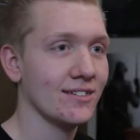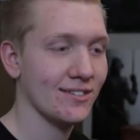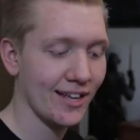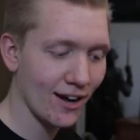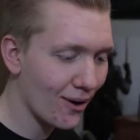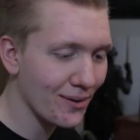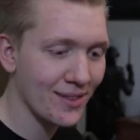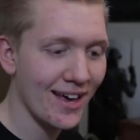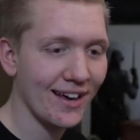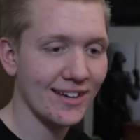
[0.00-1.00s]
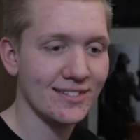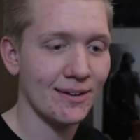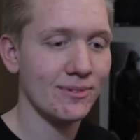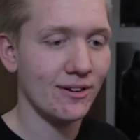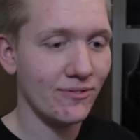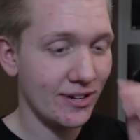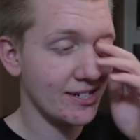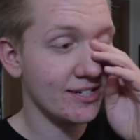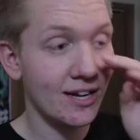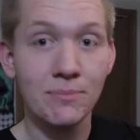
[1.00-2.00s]
She's like, oh, thanks. I'm gonna
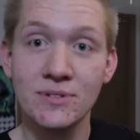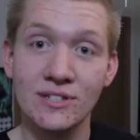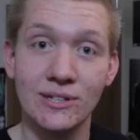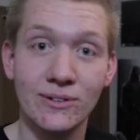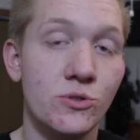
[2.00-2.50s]
finish it up soon.